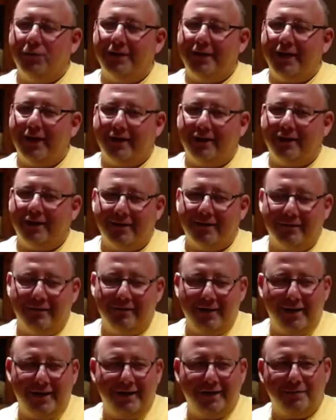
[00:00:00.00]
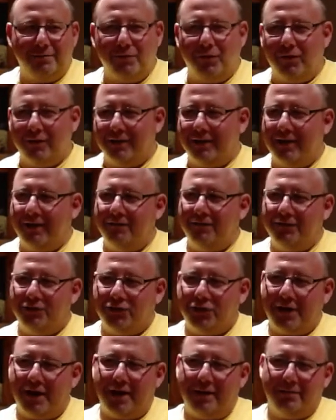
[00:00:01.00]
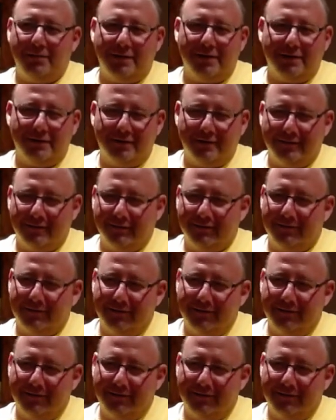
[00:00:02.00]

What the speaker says: the one that killed Lennon. Mark David Chapman. Okay.